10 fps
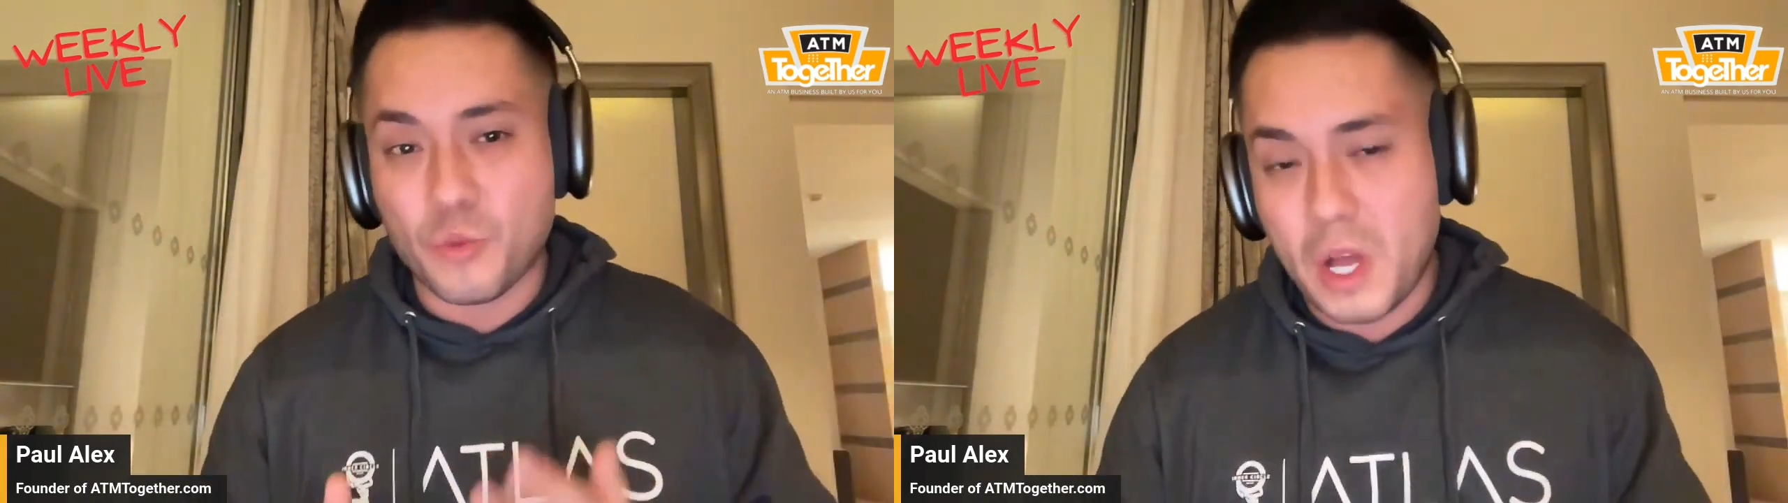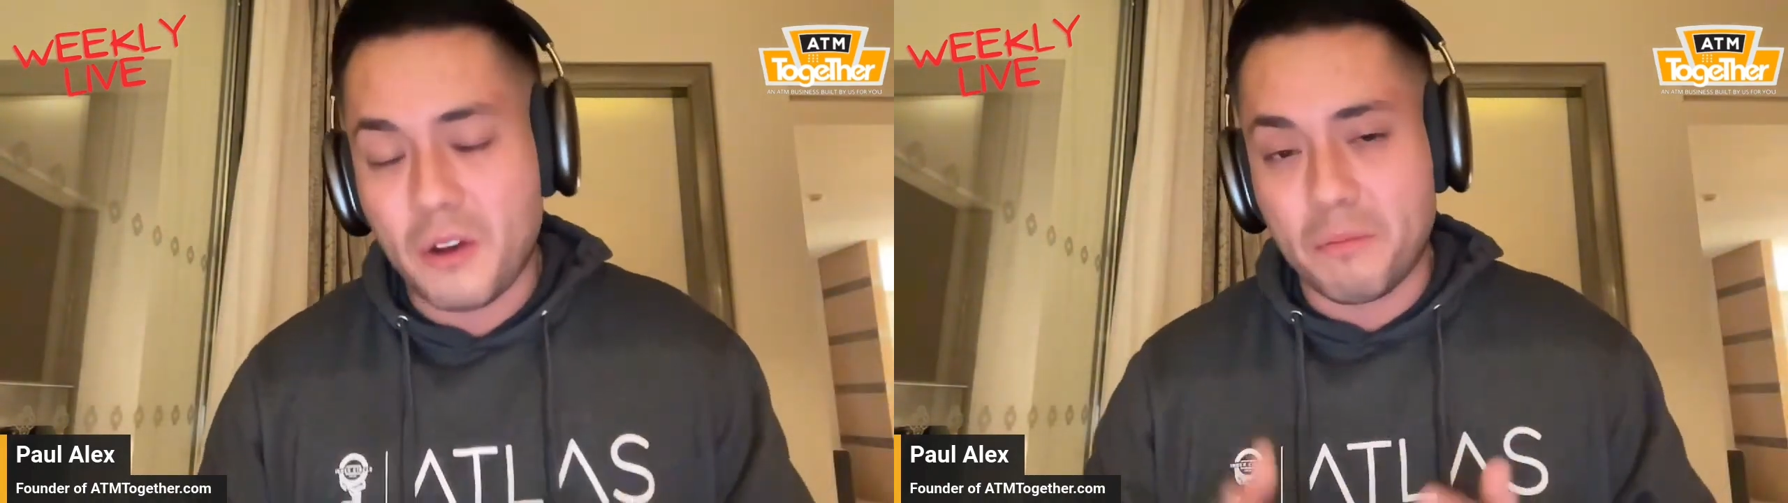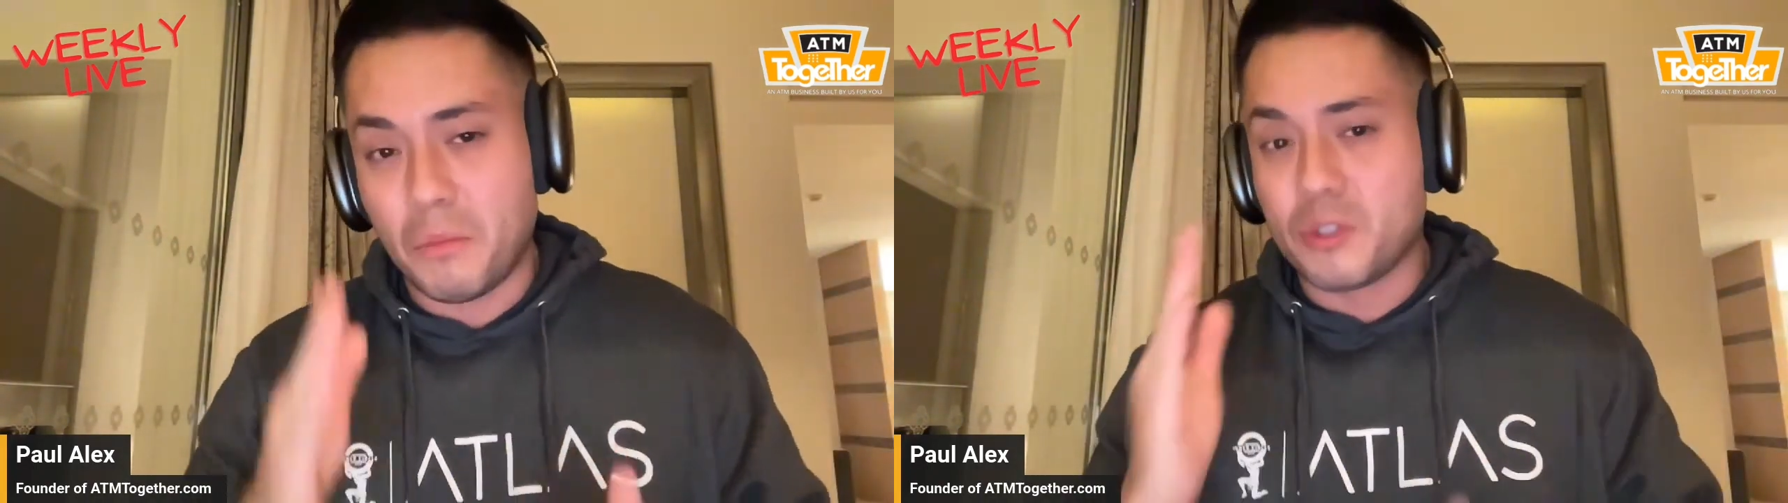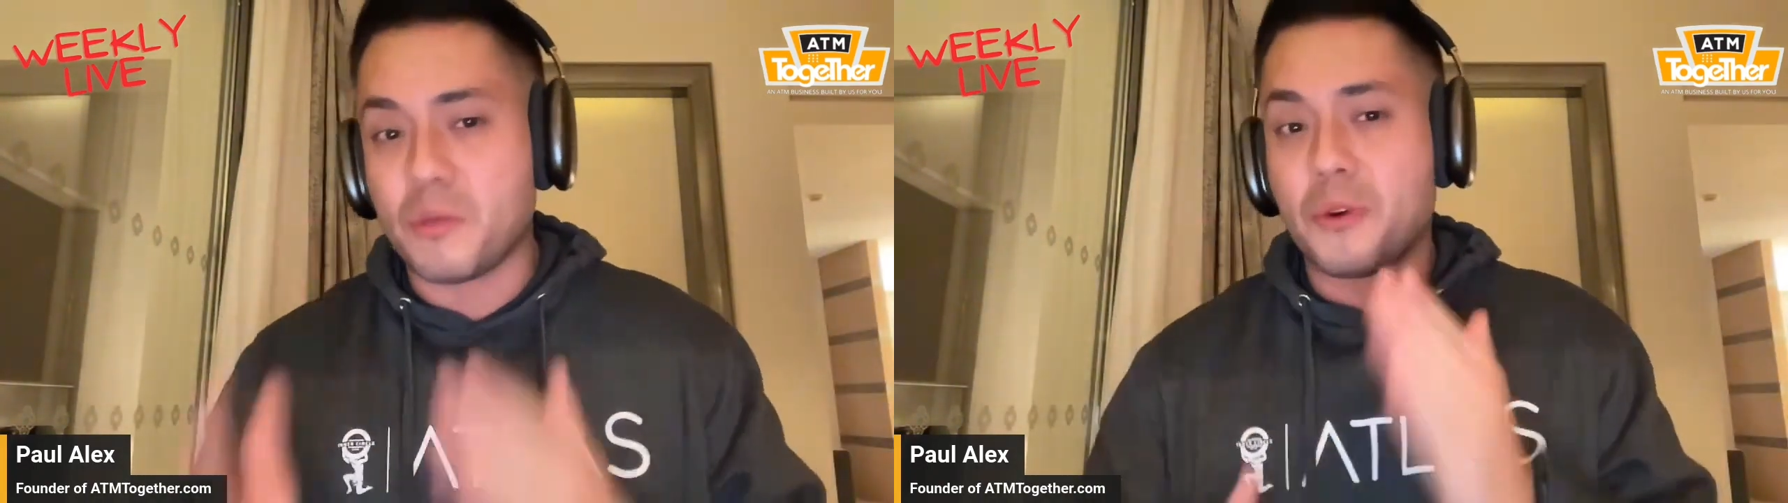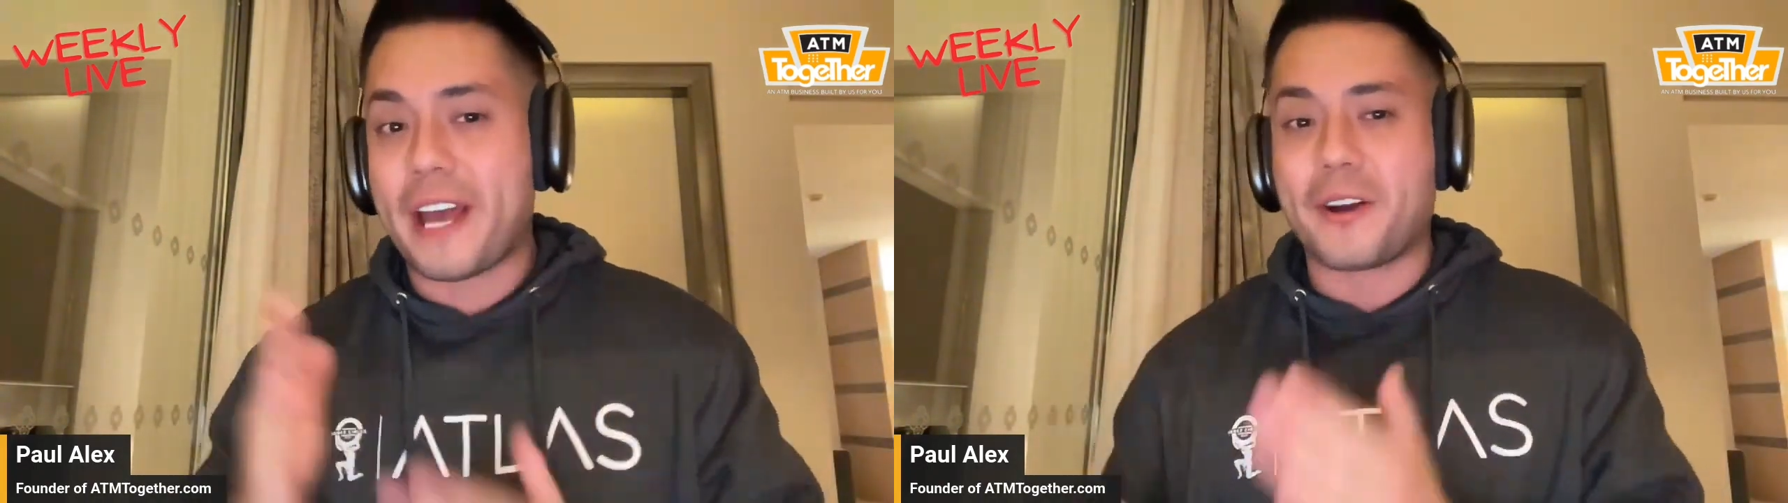well in
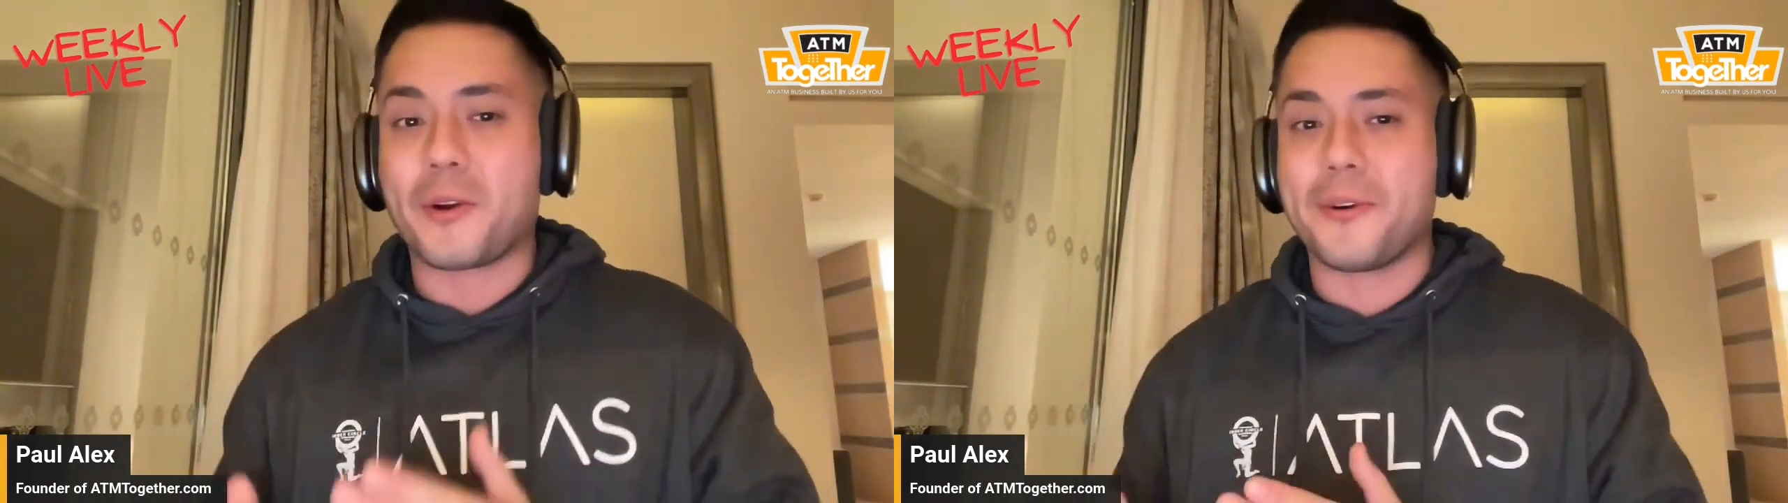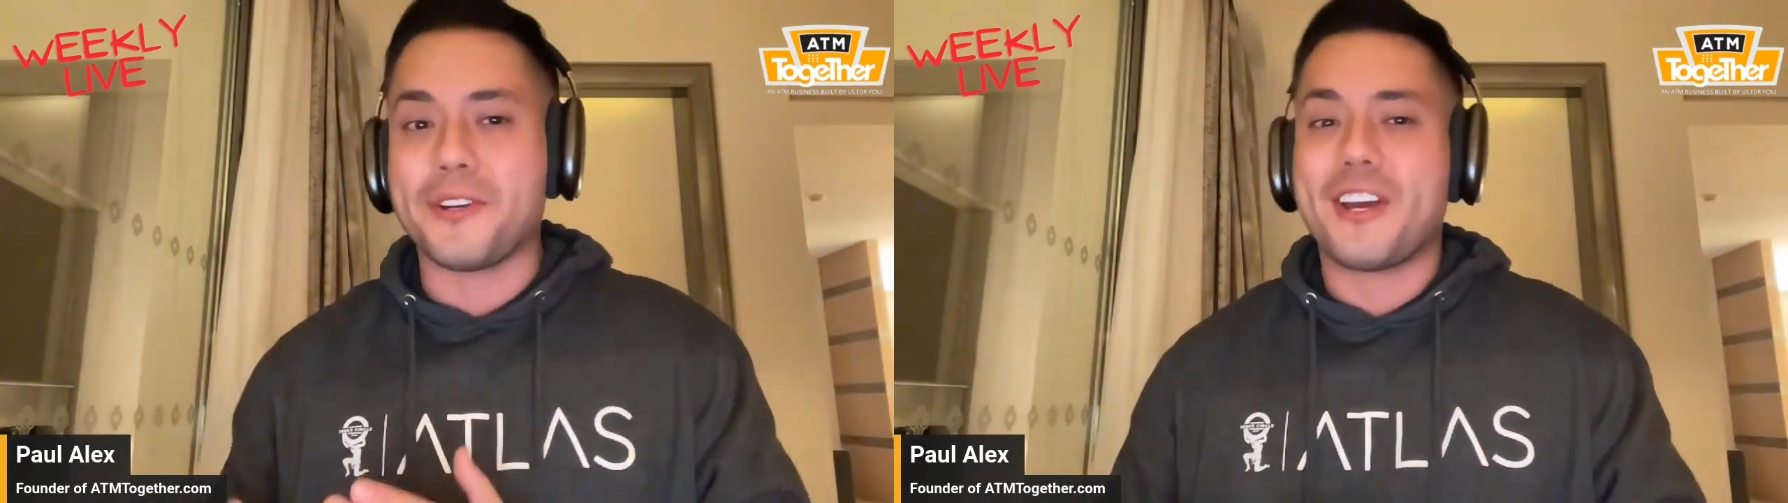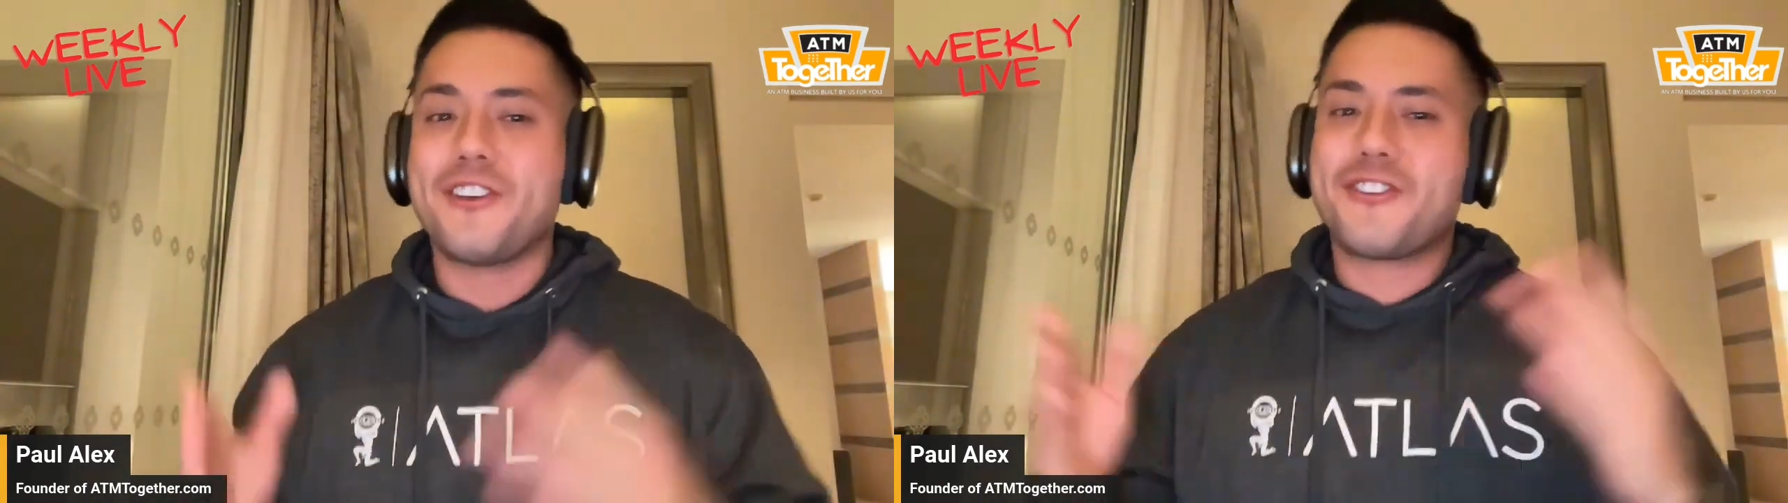multiple categories.